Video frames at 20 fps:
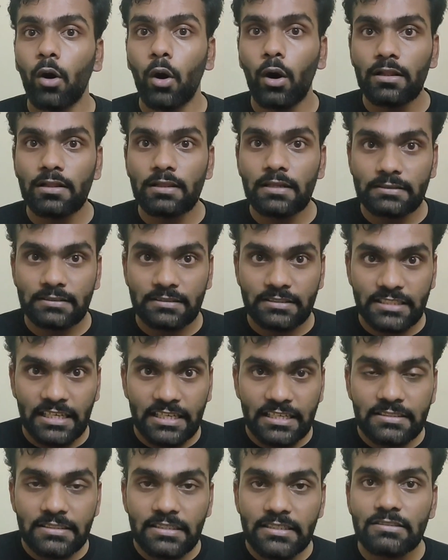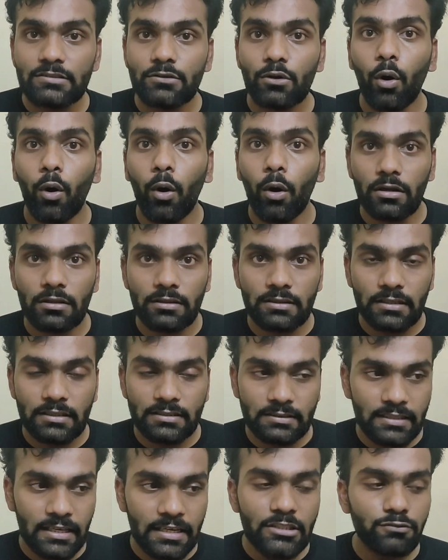all the changes, all the
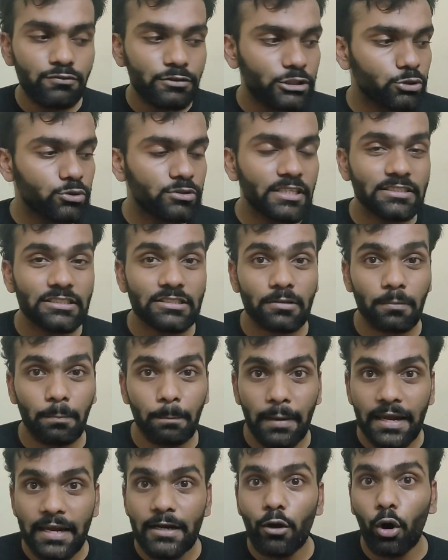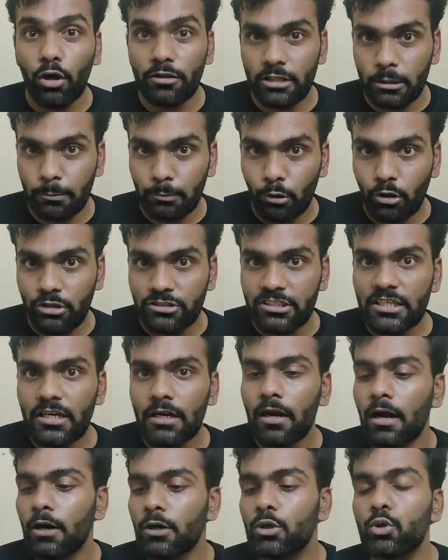things which you just made on that
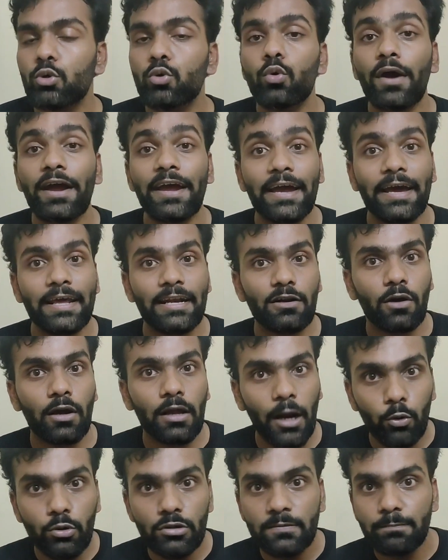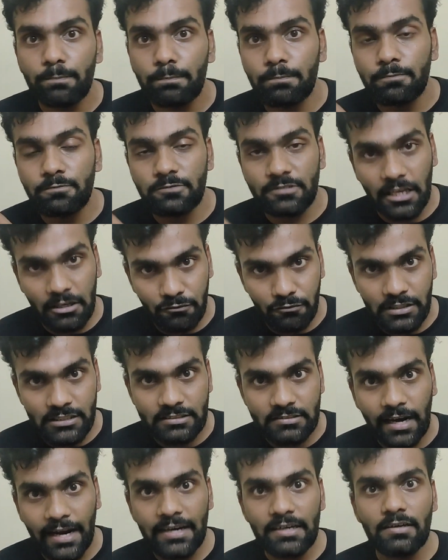project to an cloud
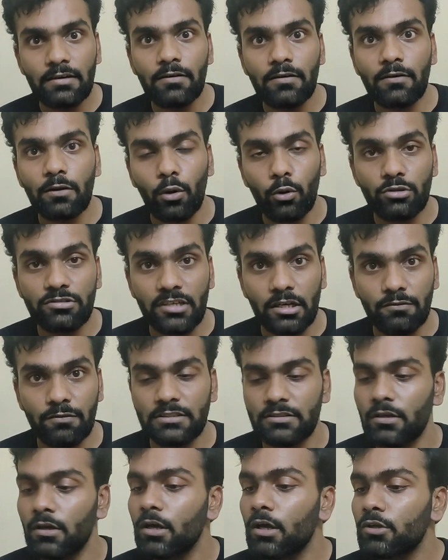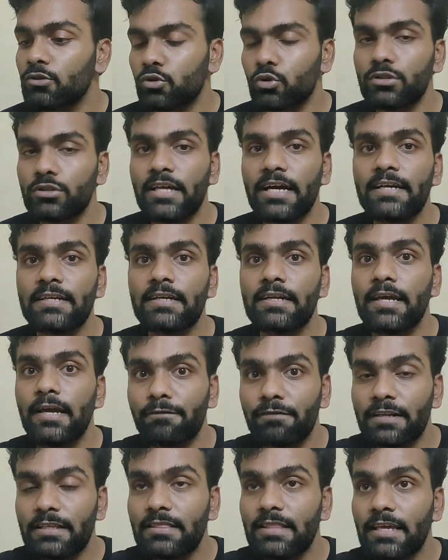service, right? Cloud service, so that
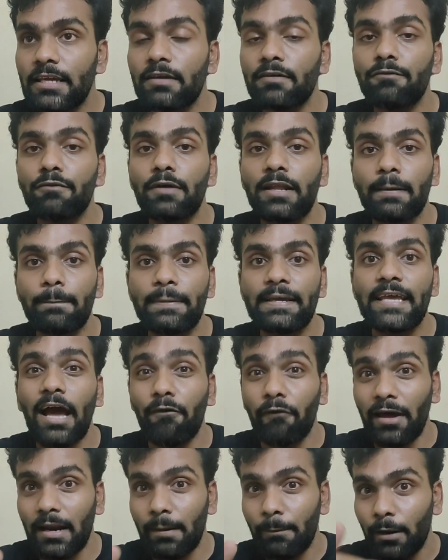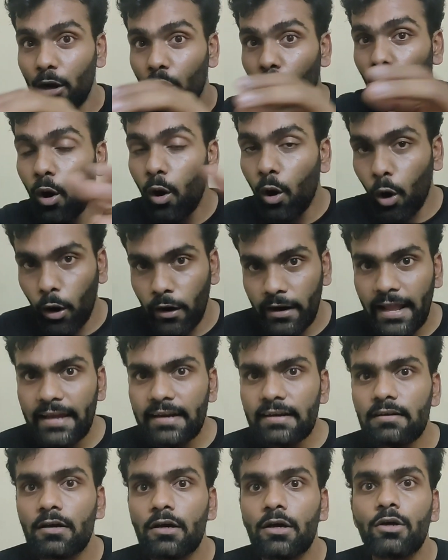everything will be available
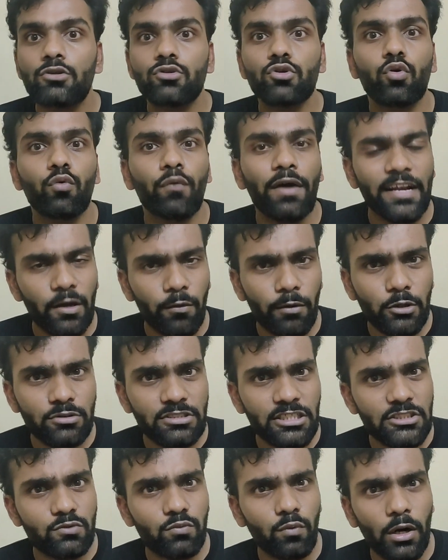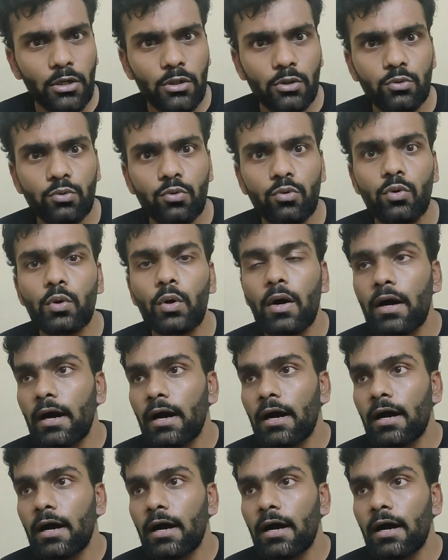online. So whenever you just want to